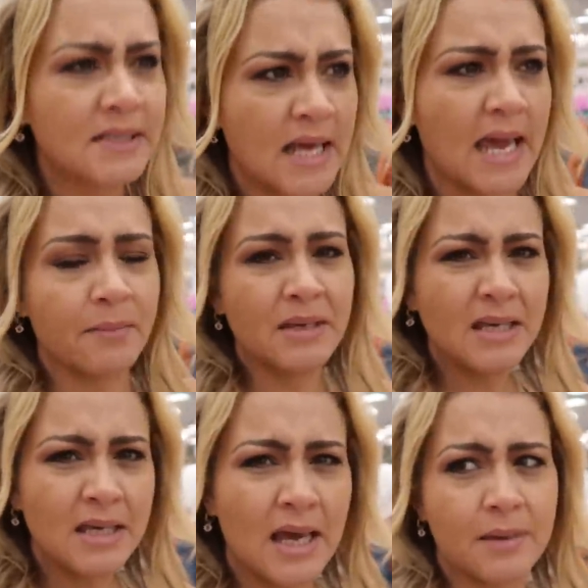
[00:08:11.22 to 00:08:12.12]
is
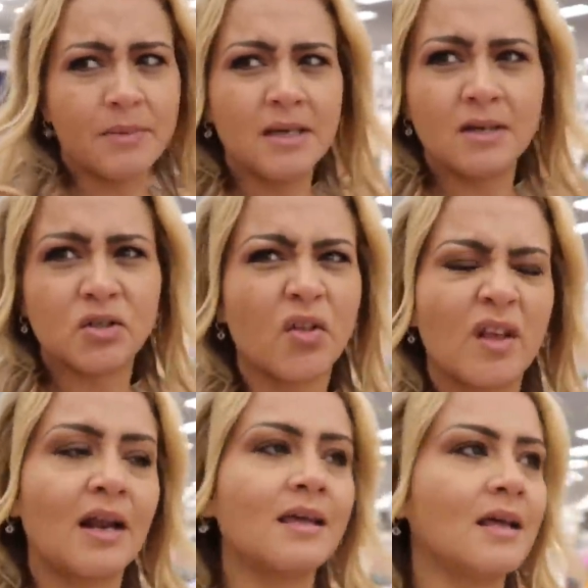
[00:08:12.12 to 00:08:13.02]
Emmy. Emmy,
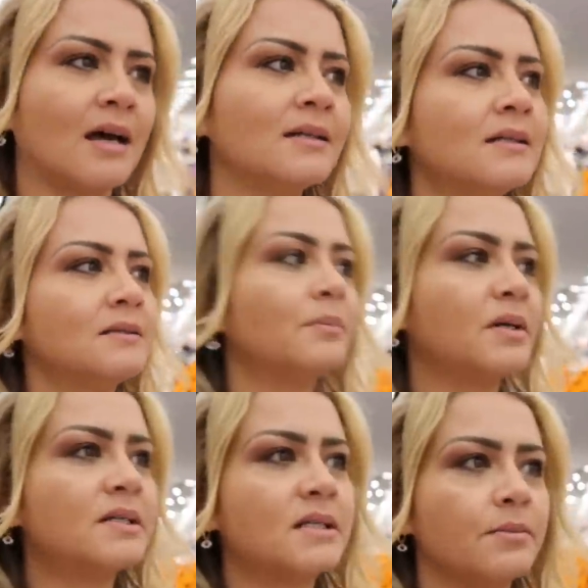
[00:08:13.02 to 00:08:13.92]
something like that.
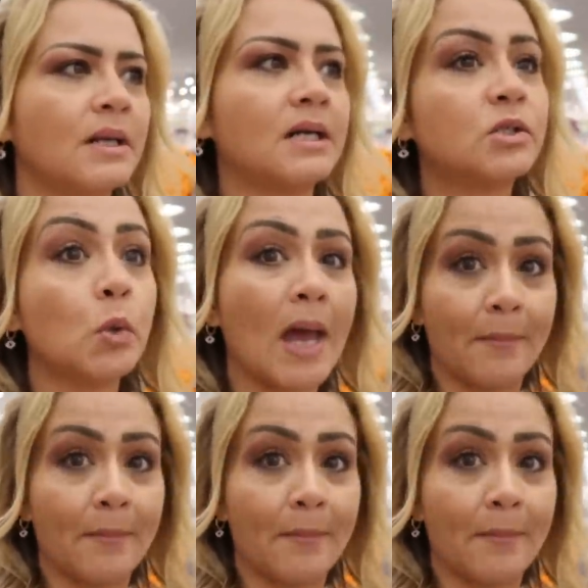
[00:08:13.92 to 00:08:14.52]
Very similar to